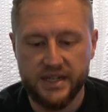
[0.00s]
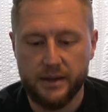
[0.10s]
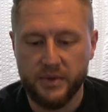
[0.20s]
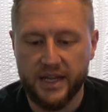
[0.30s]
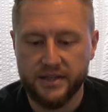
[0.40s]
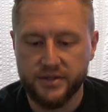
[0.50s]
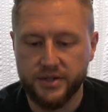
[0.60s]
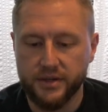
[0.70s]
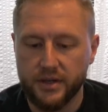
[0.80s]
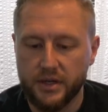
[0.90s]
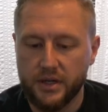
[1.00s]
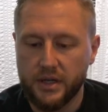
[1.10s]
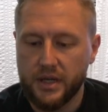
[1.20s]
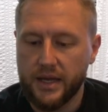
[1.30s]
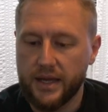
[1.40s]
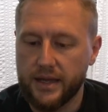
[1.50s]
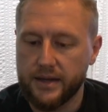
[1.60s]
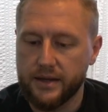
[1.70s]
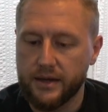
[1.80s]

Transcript: time last year. And